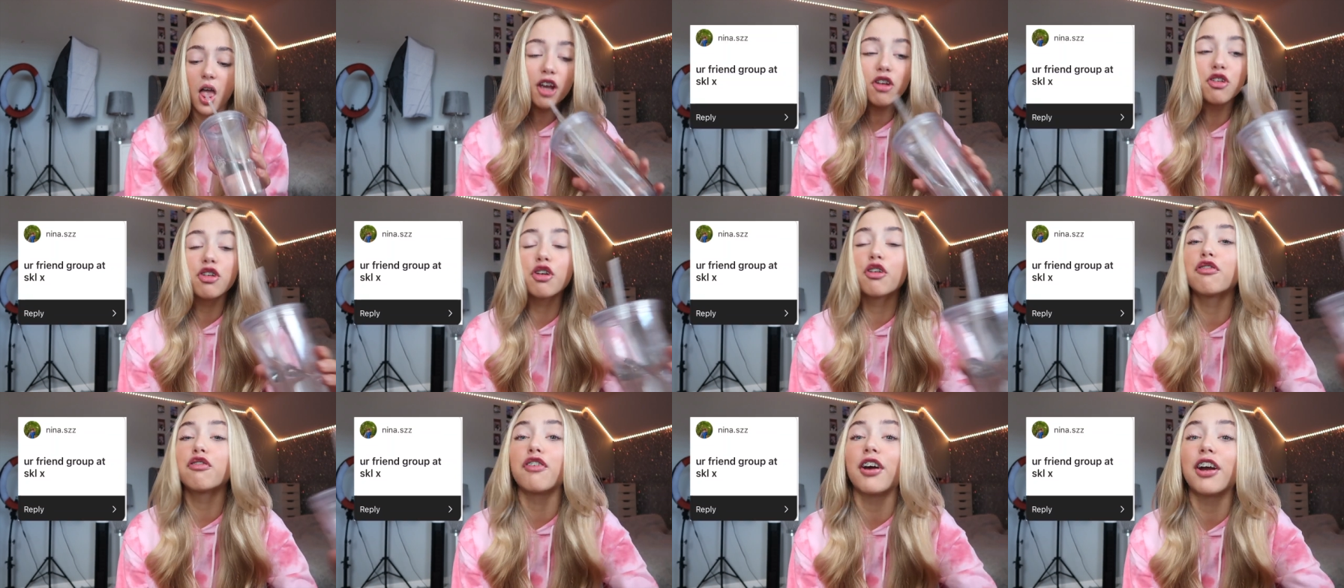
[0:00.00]

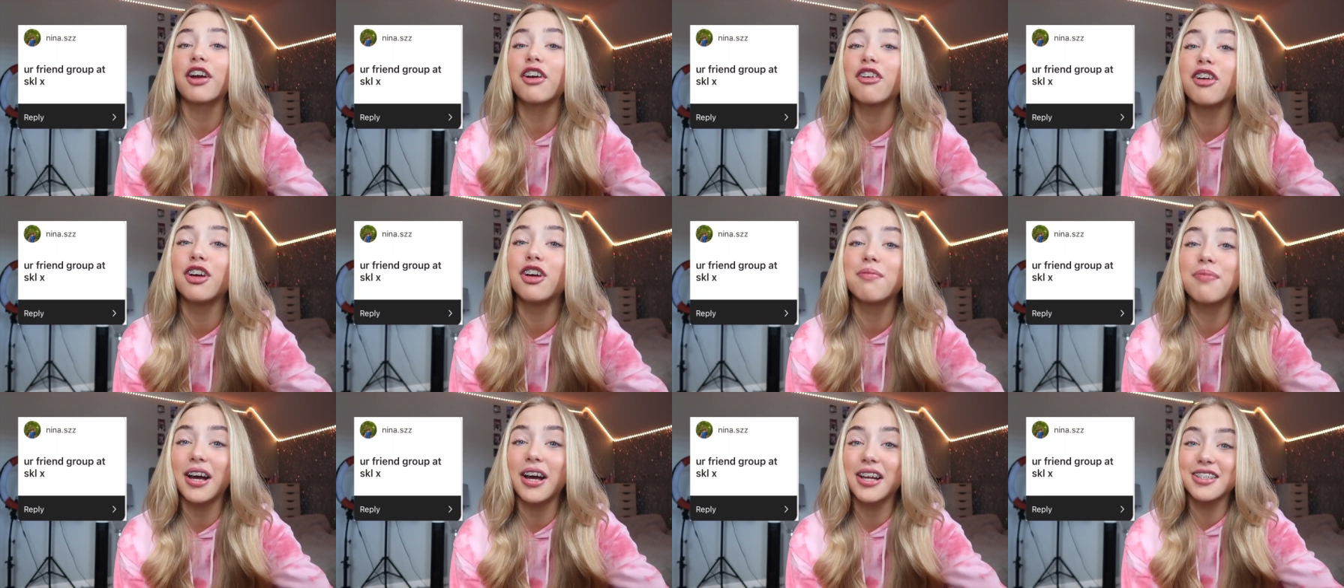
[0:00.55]
Your friend
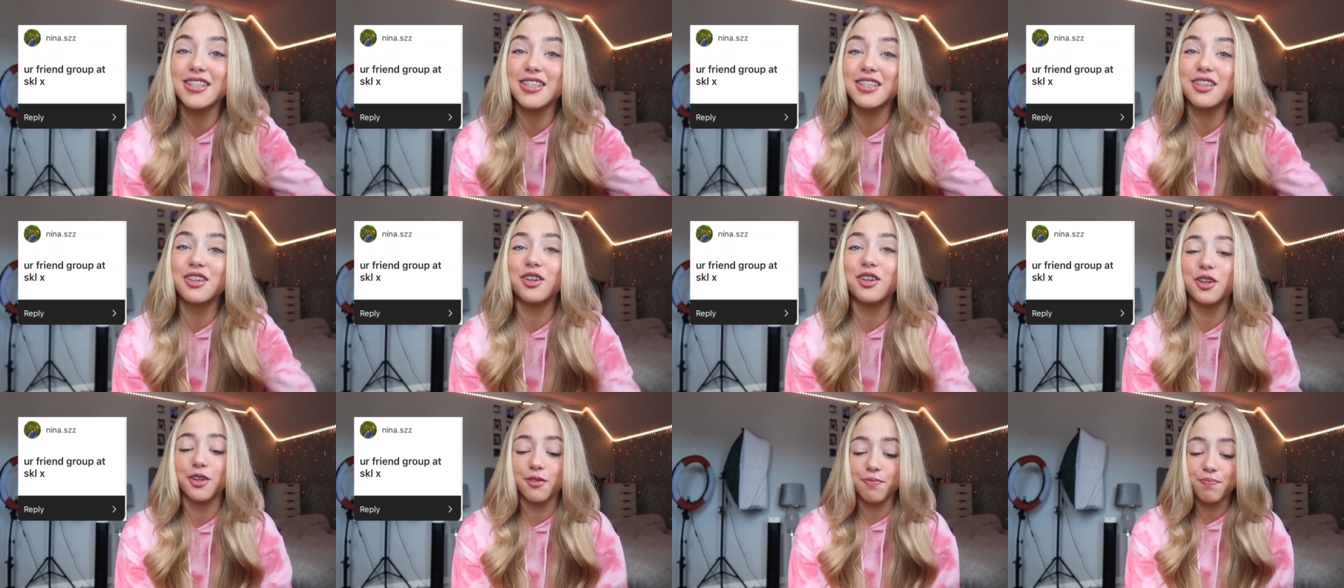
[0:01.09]
group at
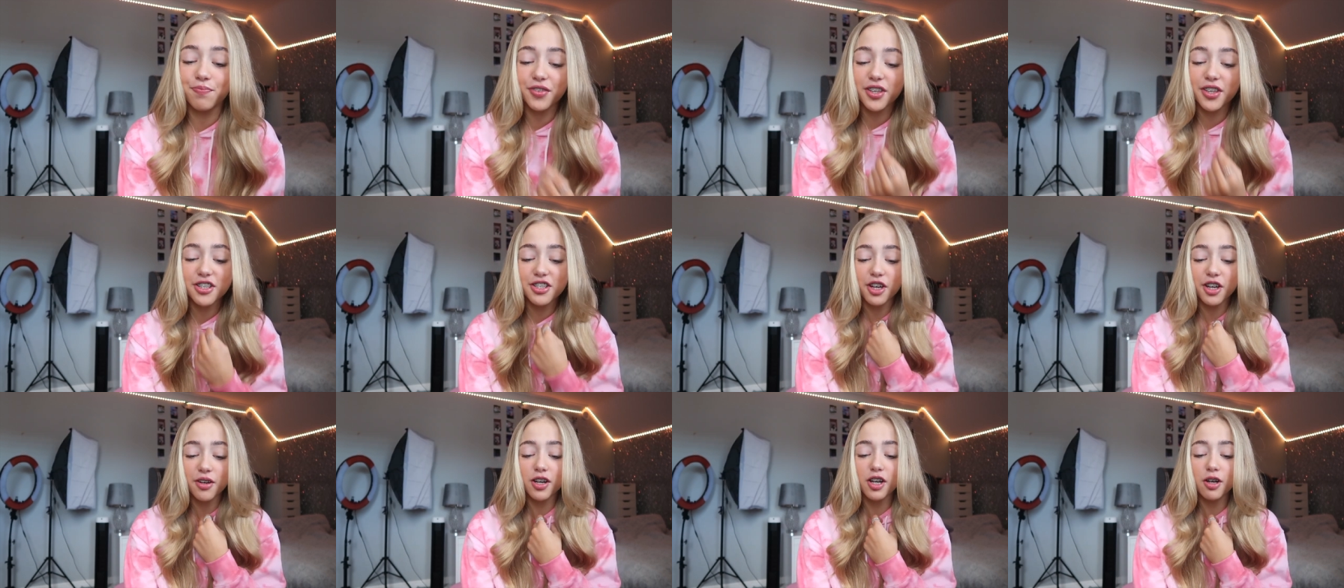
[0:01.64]
school.
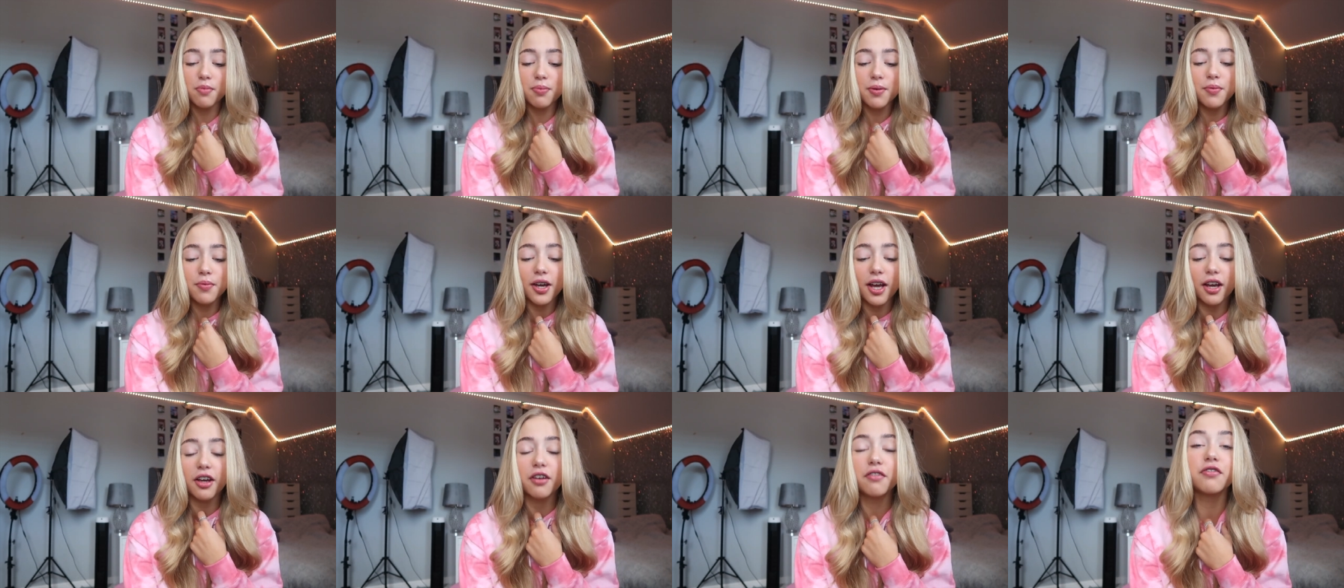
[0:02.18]
So a lot of people
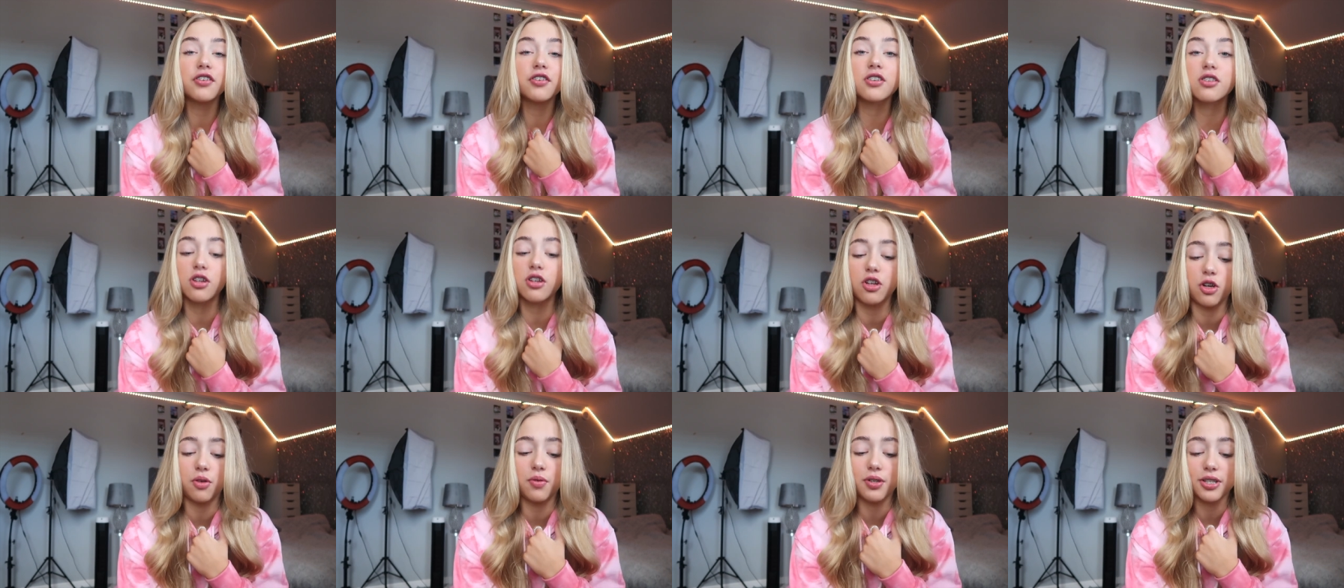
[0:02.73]
get confused on
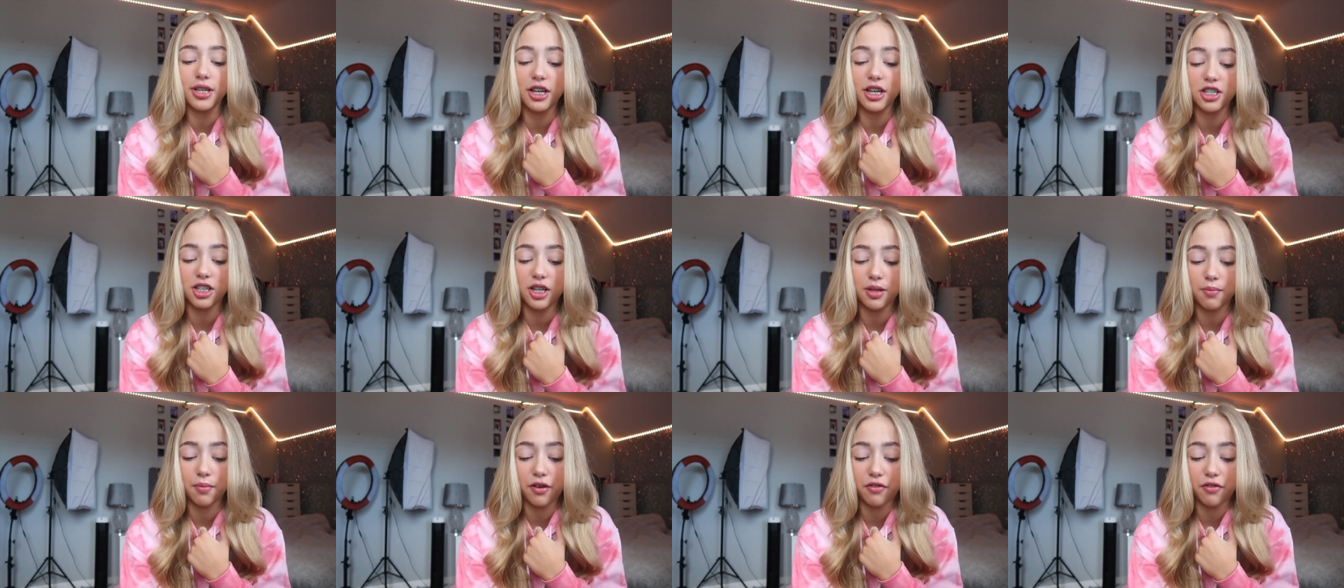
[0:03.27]
who is
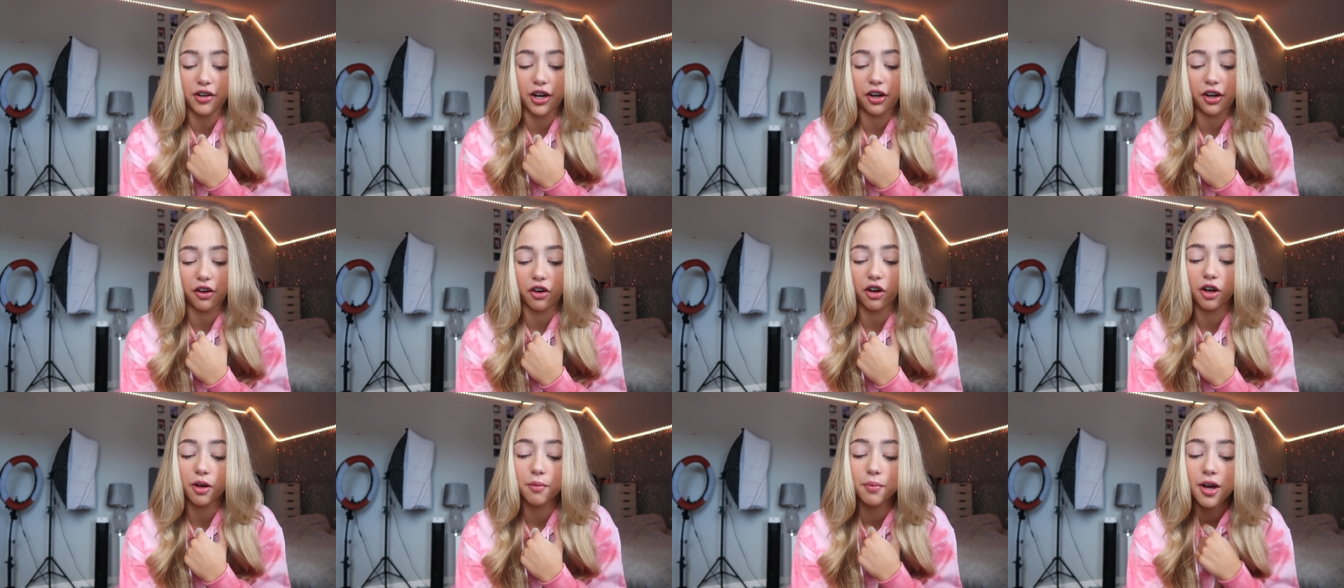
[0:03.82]
actually my friend
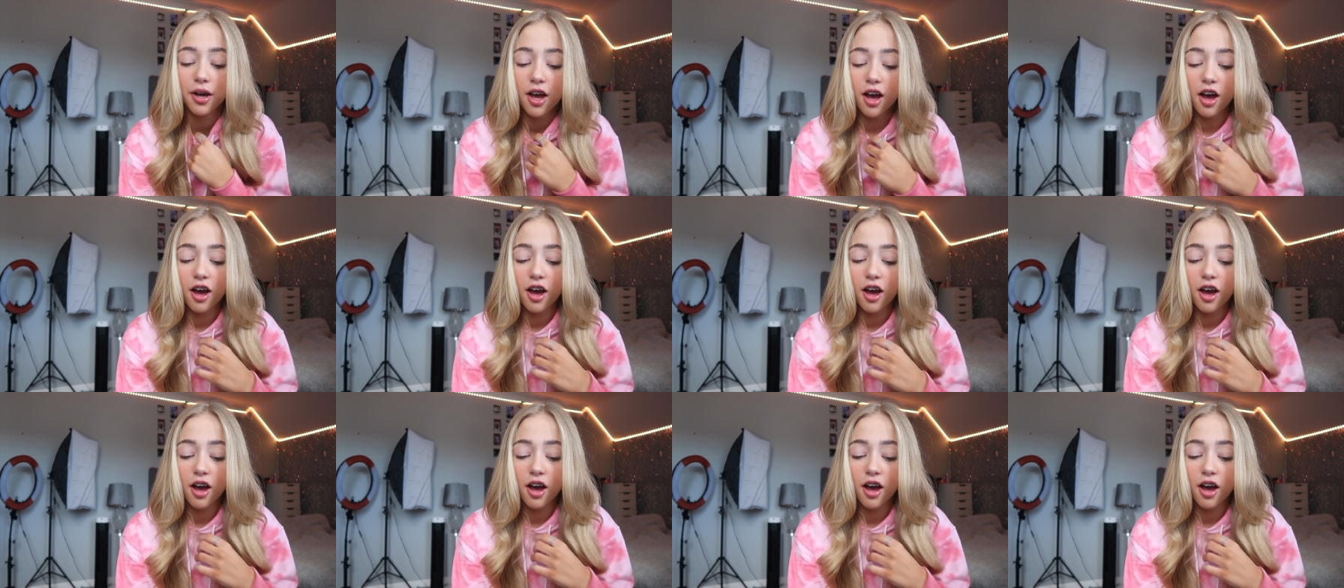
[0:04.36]
group.